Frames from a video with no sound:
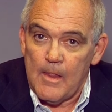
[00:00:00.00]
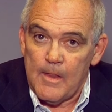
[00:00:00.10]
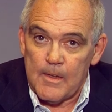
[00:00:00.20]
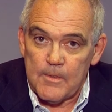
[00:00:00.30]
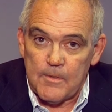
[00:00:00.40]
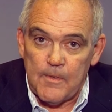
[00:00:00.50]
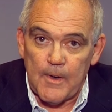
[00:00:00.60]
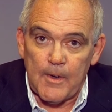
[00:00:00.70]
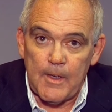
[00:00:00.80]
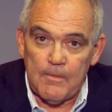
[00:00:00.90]
that is
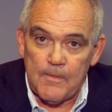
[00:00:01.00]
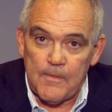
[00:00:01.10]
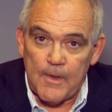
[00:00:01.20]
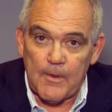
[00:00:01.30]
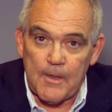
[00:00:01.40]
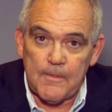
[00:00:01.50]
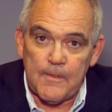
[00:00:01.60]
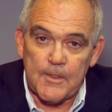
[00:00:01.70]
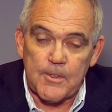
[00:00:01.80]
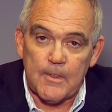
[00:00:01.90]
very, very
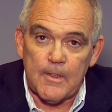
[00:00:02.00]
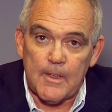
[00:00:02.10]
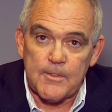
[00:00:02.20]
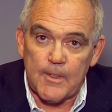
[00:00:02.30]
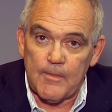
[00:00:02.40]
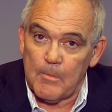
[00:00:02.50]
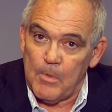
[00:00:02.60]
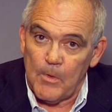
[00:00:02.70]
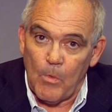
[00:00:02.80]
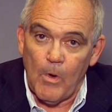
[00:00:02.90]
efficient at saving
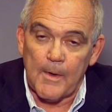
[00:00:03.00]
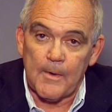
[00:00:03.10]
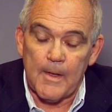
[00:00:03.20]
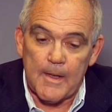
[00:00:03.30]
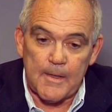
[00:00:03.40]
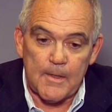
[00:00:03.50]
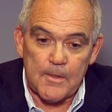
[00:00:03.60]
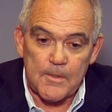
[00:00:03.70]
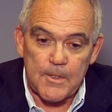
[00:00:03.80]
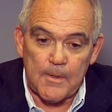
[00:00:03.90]
both water and
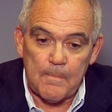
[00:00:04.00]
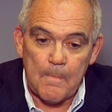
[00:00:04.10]
energy.